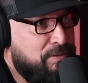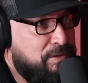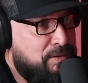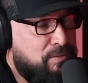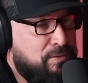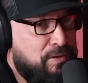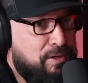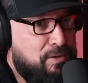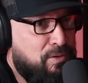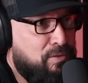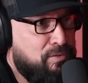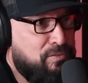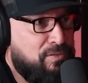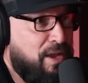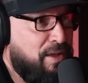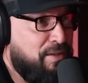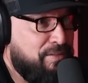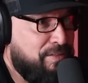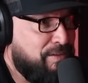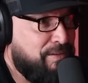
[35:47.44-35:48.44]
he knows
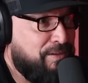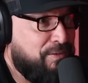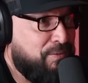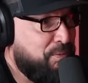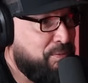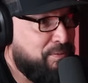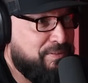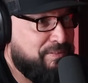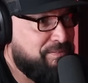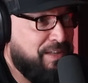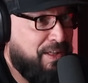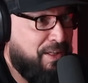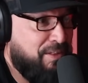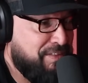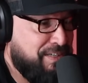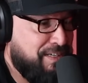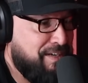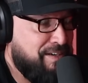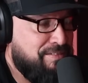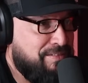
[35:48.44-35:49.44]
how all
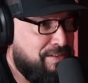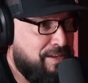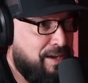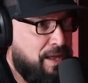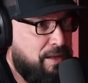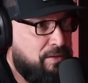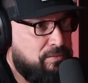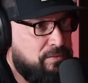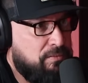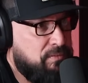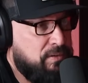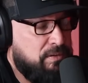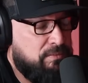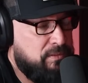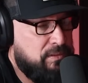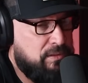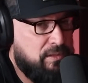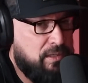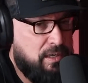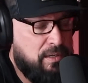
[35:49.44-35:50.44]
the ins and outs of
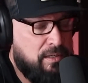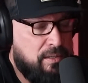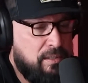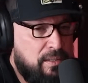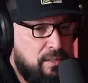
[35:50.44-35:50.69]
everything.